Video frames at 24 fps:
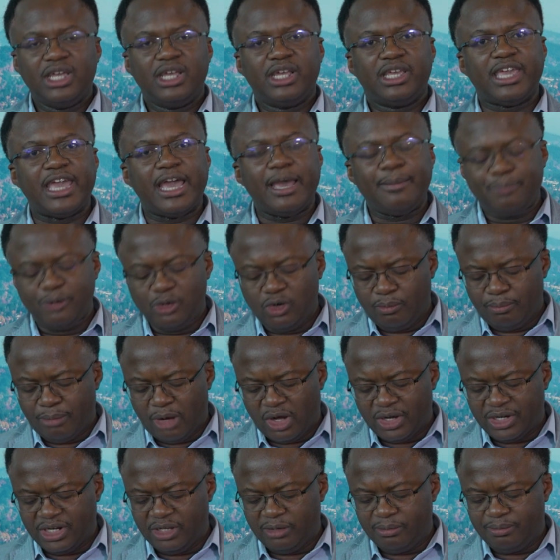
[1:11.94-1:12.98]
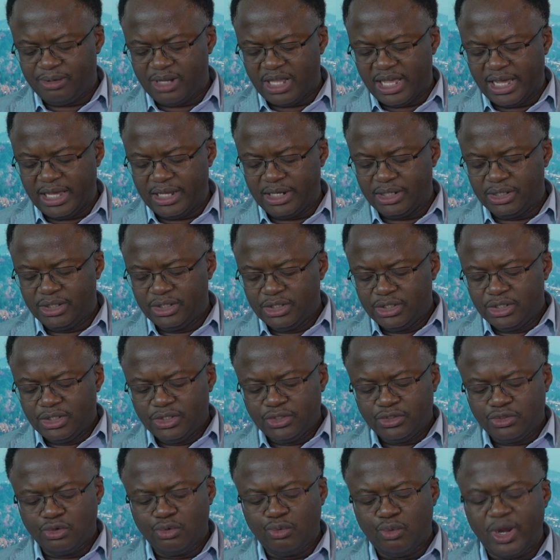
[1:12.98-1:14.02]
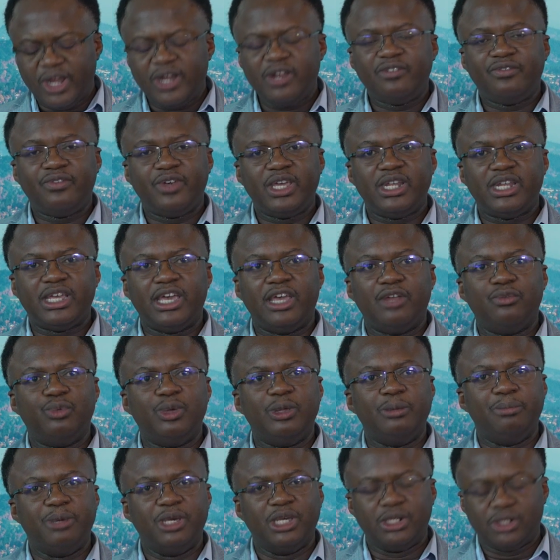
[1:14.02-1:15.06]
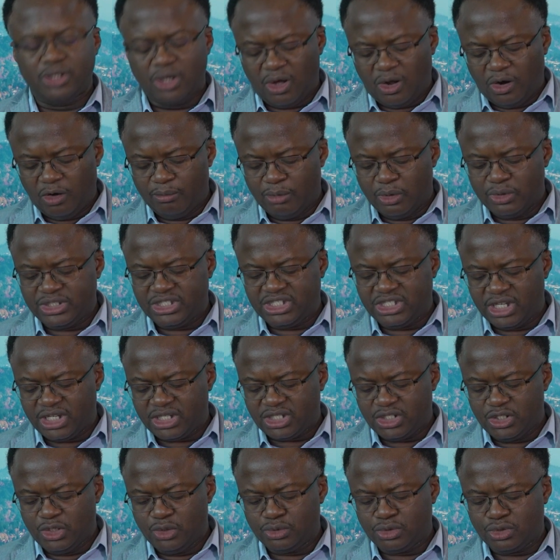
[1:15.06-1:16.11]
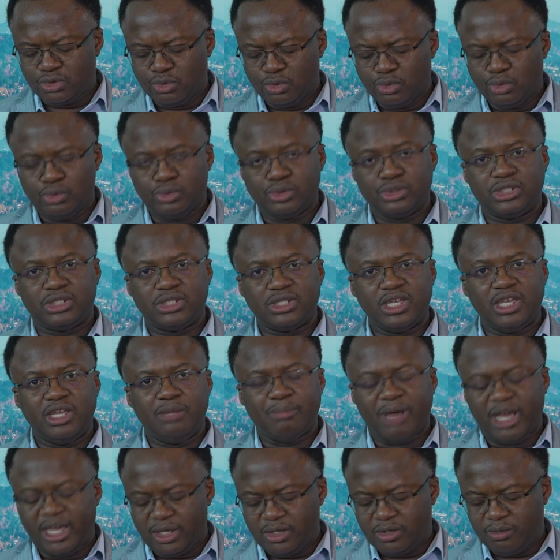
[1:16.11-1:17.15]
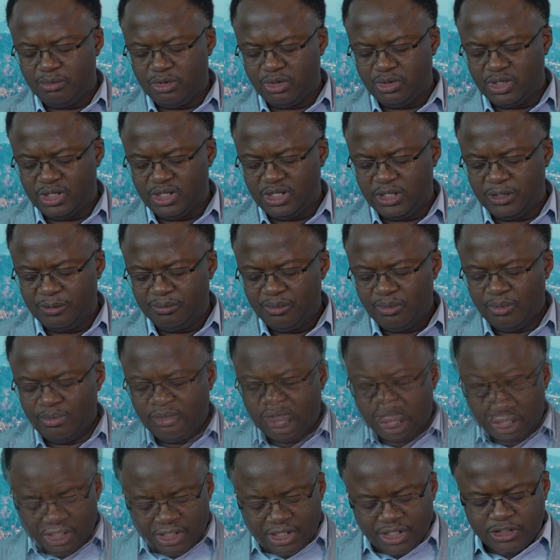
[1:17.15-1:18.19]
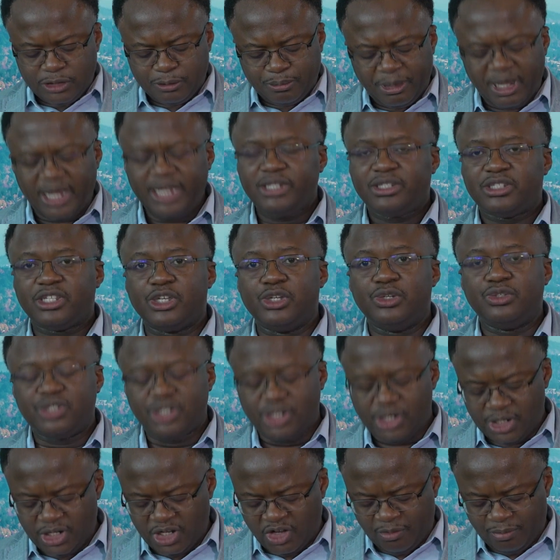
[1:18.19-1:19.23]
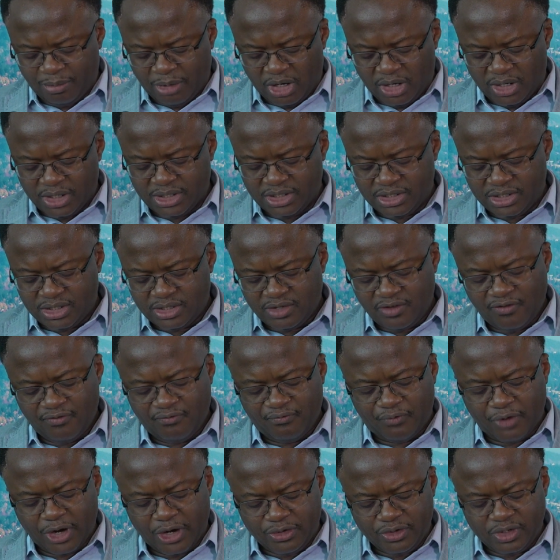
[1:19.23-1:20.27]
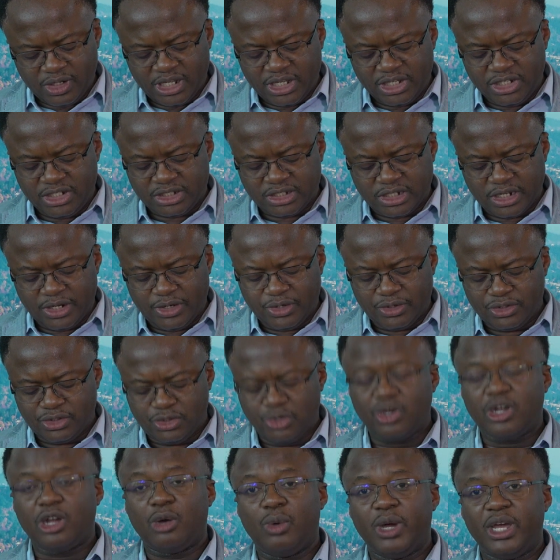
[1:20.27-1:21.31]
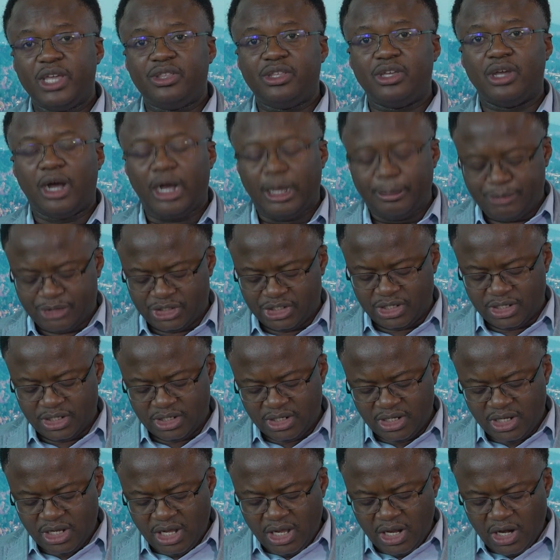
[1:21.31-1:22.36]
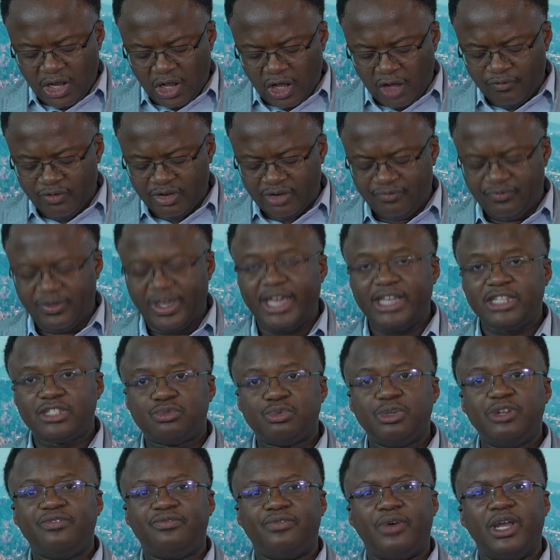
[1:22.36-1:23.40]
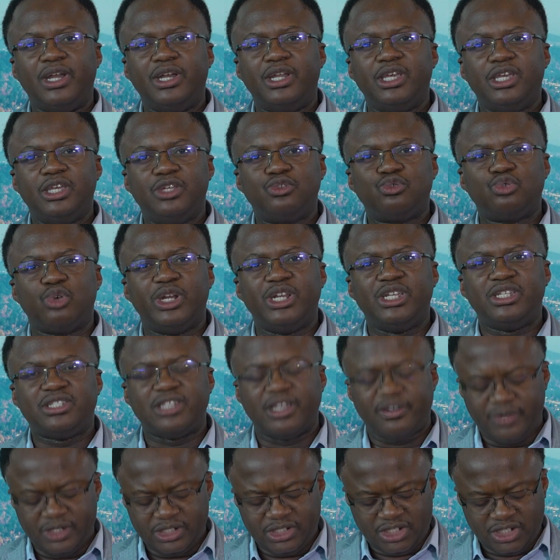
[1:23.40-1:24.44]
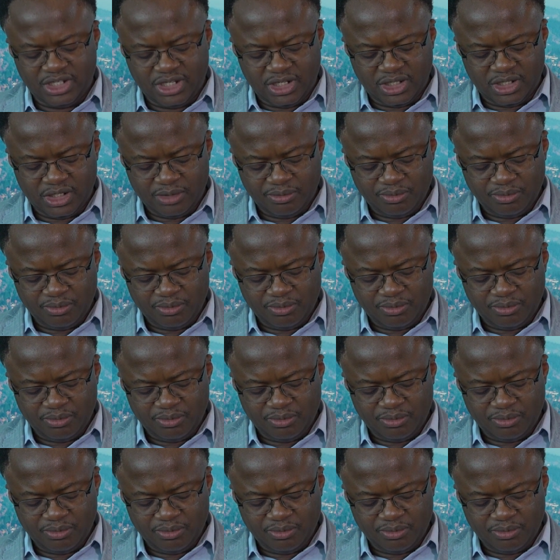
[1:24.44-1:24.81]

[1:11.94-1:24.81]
capital bonding plan to renovate and rebuild almost 6 new schools in my community. Despite the utility of bonds, federal legislators took away the option of advanced refunding in 2017,